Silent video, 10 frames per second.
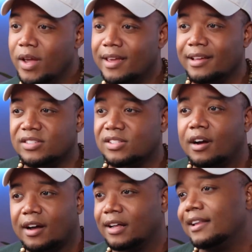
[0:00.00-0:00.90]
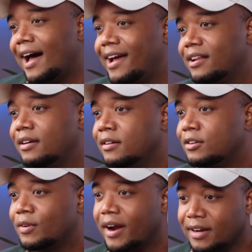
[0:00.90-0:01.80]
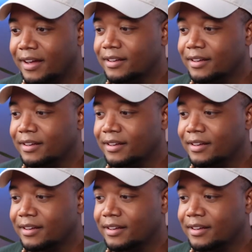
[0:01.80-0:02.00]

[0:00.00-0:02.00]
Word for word: we get stuck a lot, right?